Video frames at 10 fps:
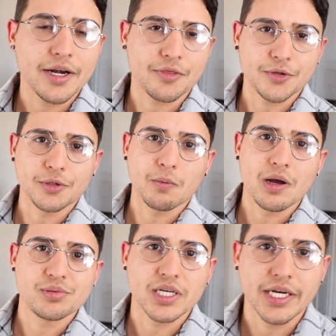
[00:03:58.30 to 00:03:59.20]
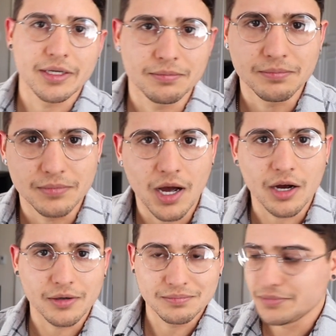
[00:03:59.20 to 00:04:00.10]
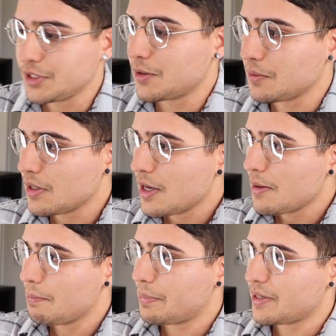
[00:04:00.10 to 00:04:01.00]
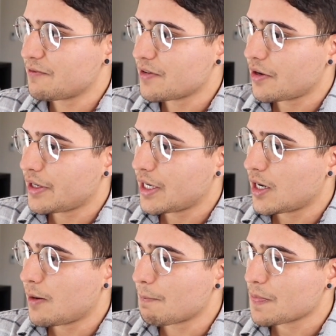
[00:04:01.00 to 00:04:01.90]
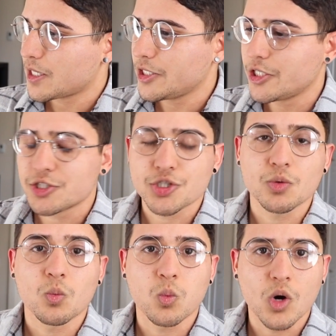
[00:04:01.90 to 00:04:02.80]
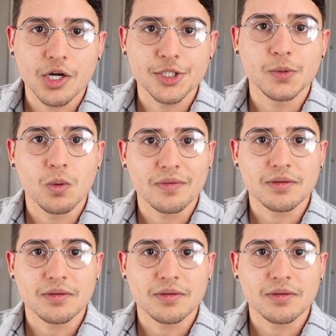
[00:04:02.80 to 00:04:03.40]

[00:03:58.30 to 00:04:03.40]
guided through your website and being very clear as to what